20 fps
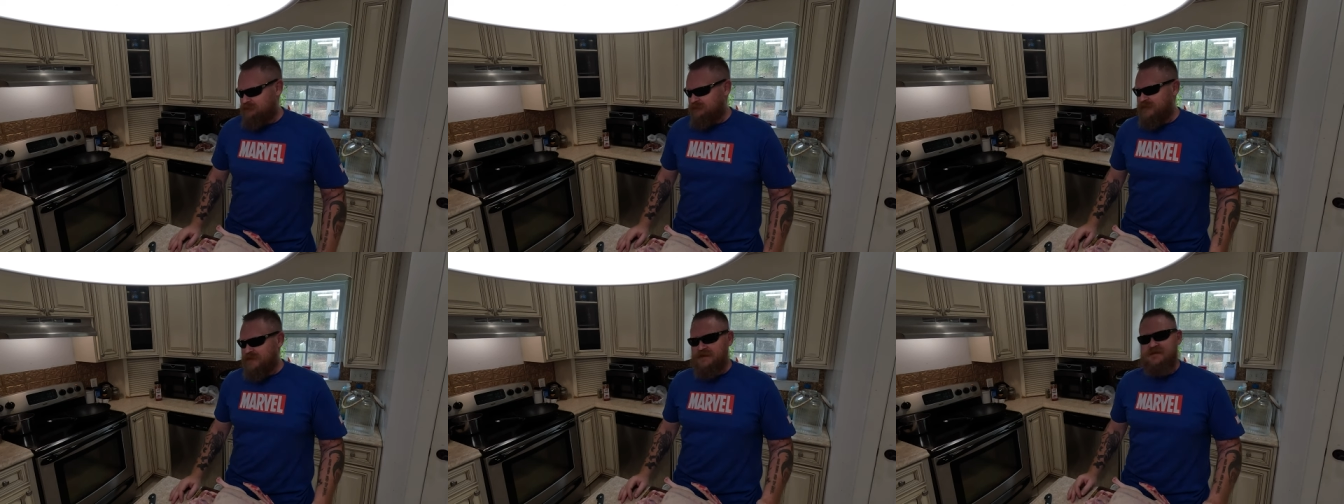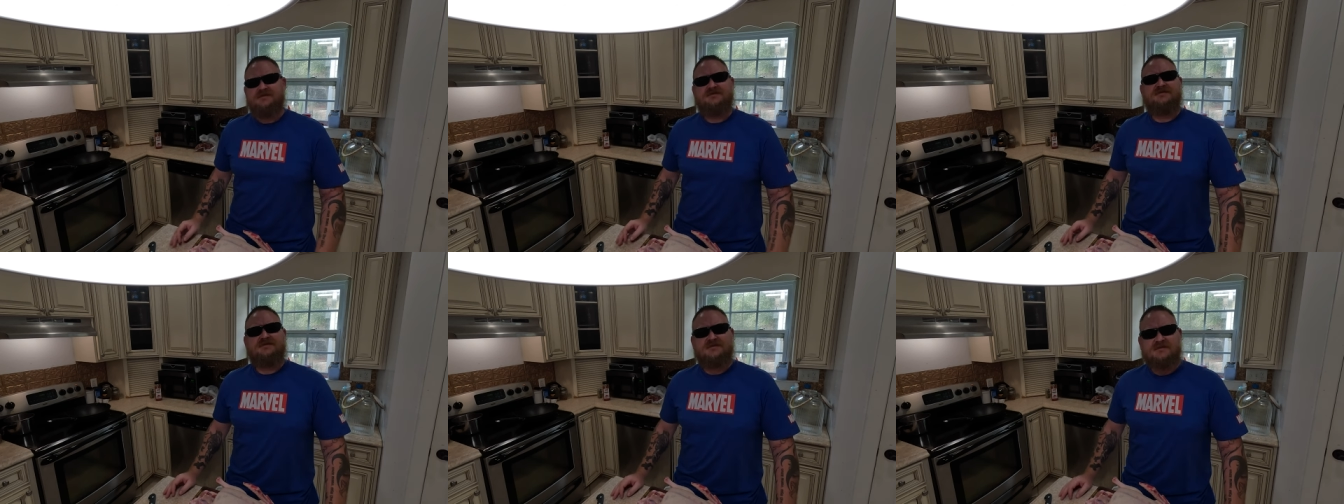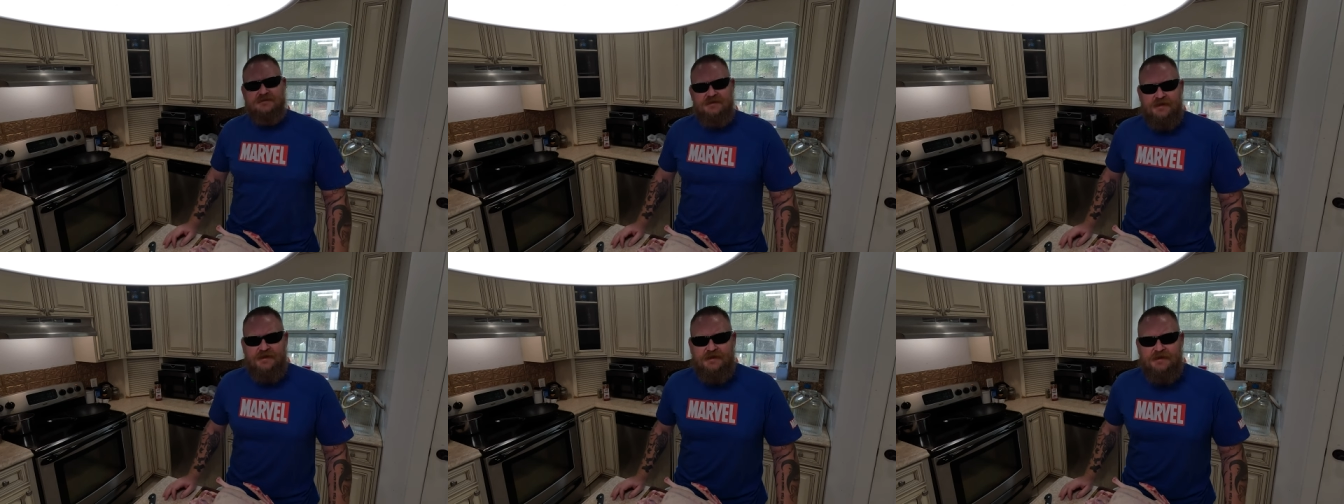That is to
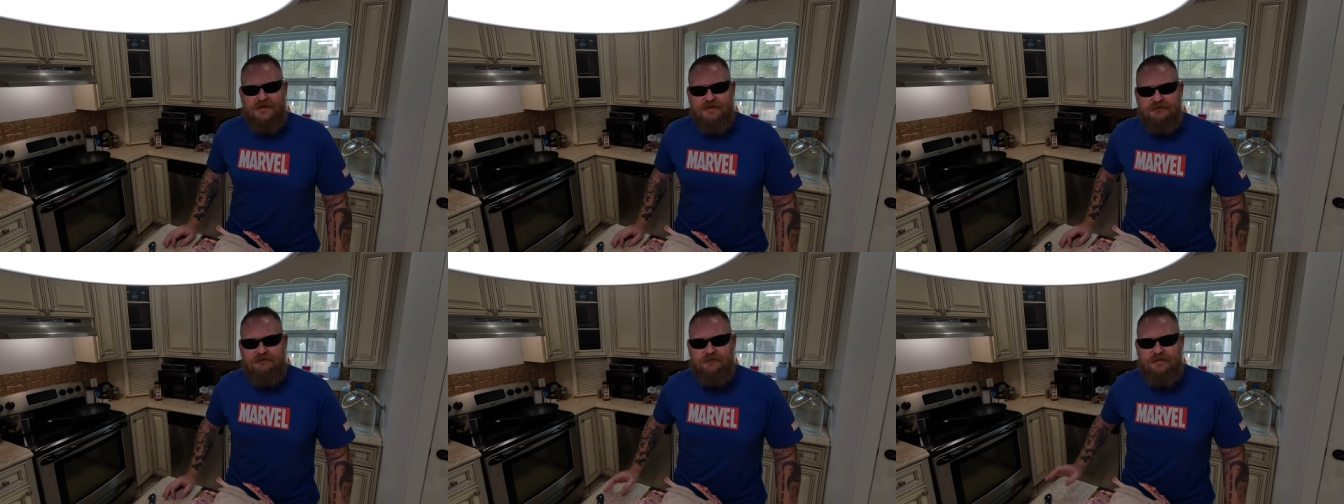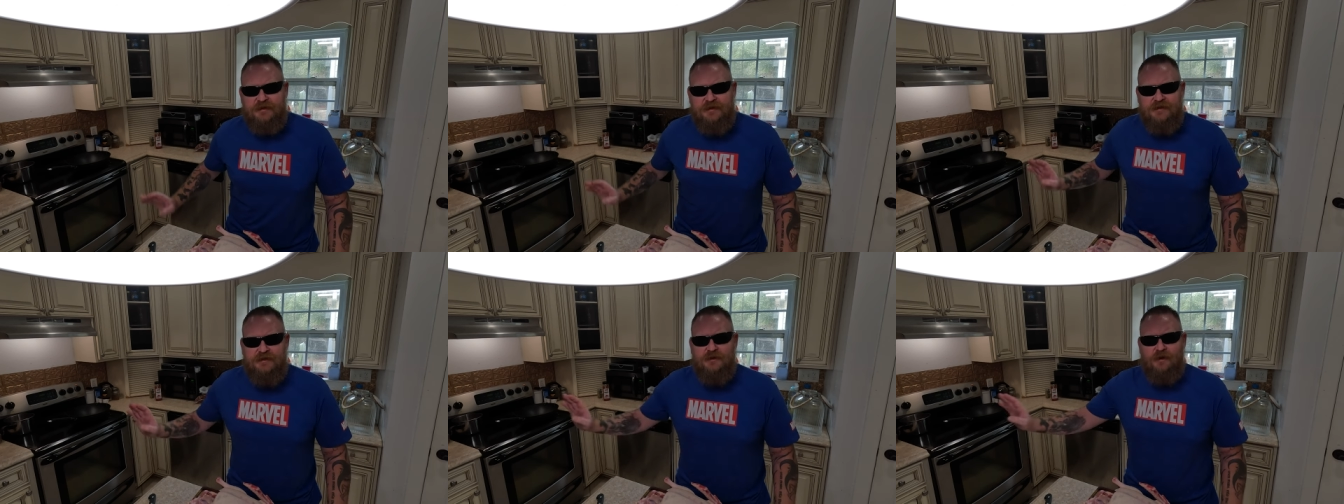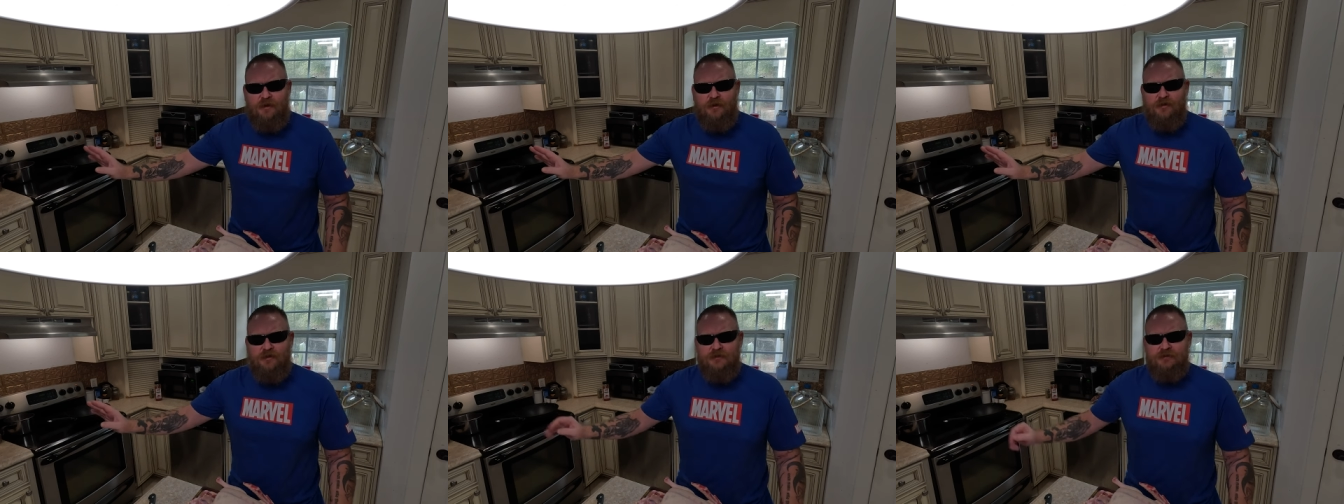say, I've been at
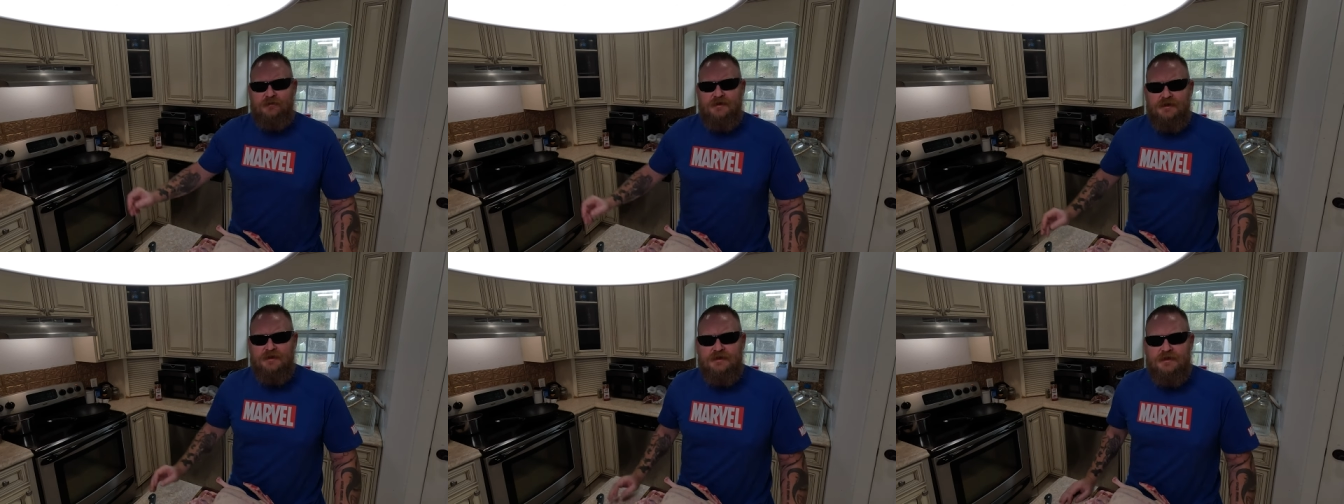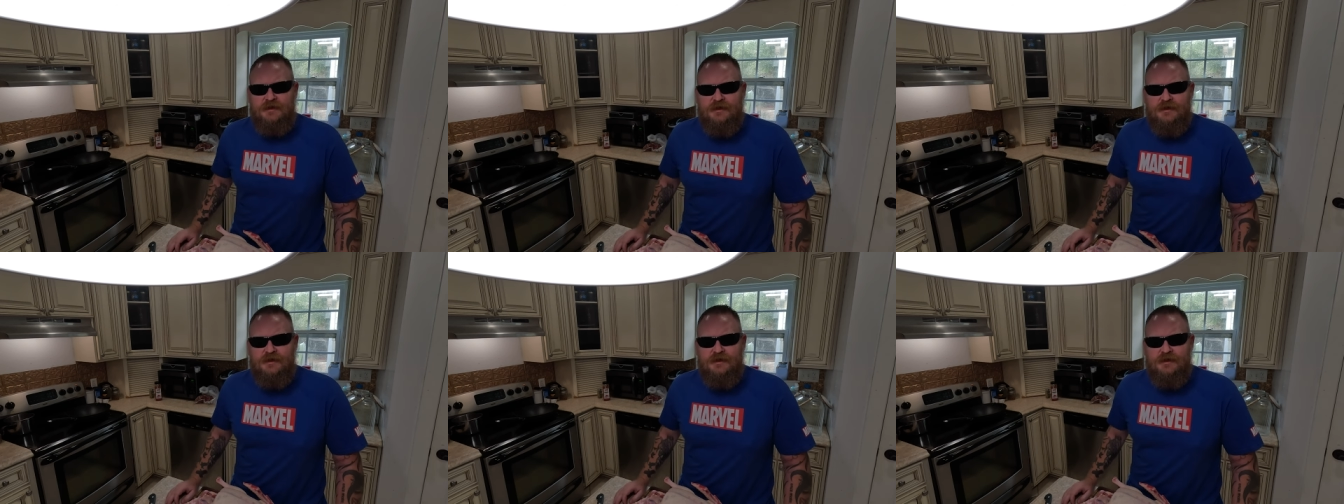home,